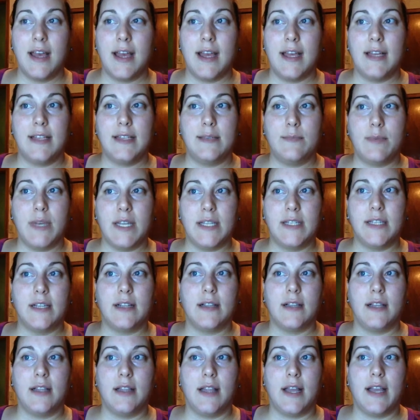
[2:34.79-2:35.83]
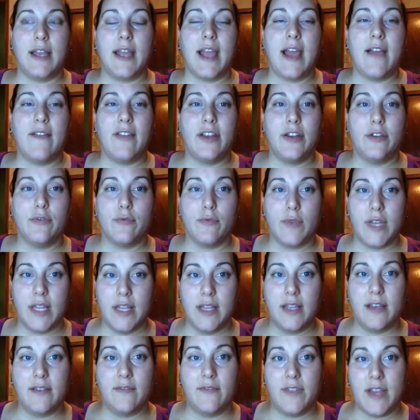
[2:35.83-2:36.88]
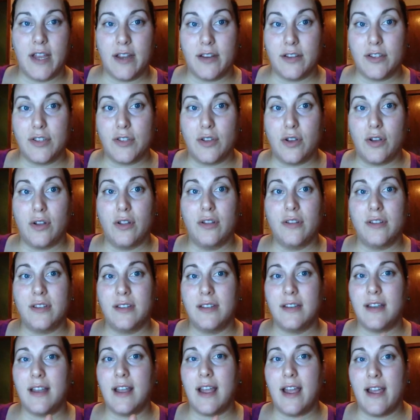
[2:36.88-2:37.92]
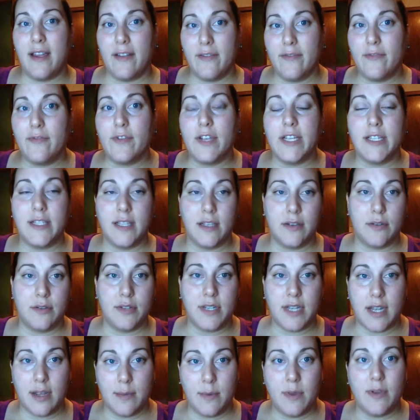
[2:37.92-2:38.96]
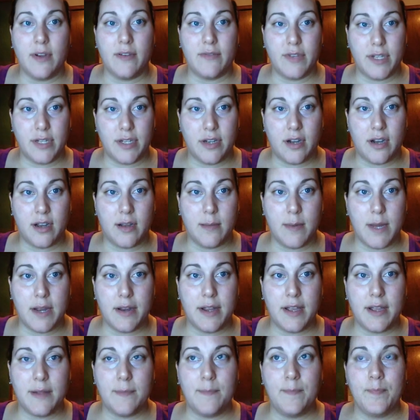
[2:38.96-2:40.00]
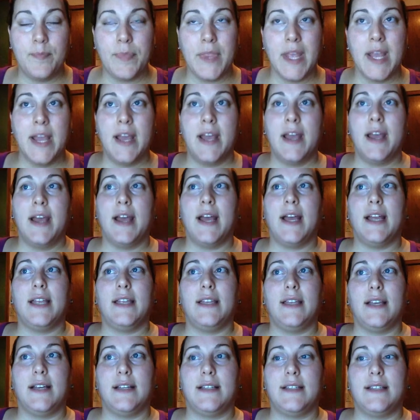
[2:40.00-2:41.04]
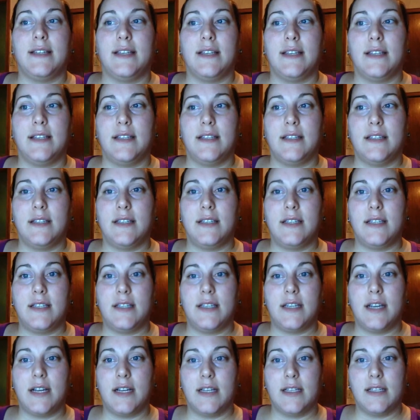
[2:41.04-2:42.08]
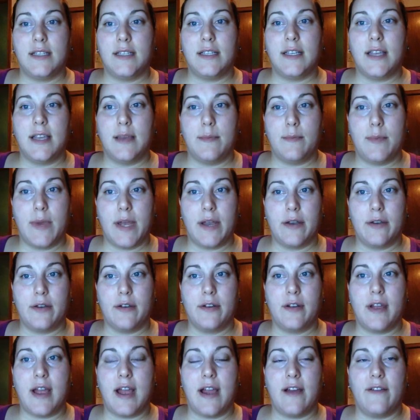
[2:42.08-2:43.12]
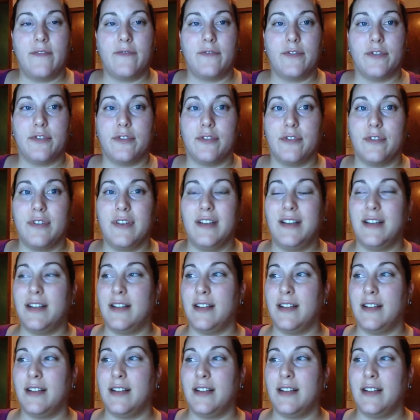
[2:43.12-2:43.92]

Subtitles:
it's basically like having to relive that assault every single time you have to talk about it. And yes, it does get better after